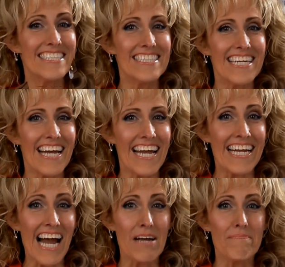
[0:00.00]

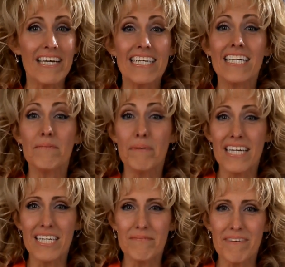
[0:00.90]
Today I'm making
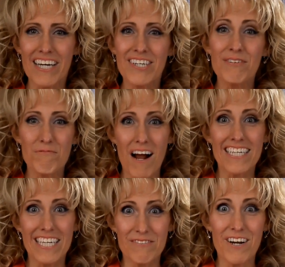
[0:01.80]
peanut butter
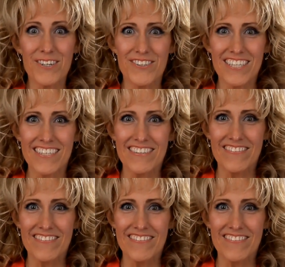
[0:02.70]
Rocky Road.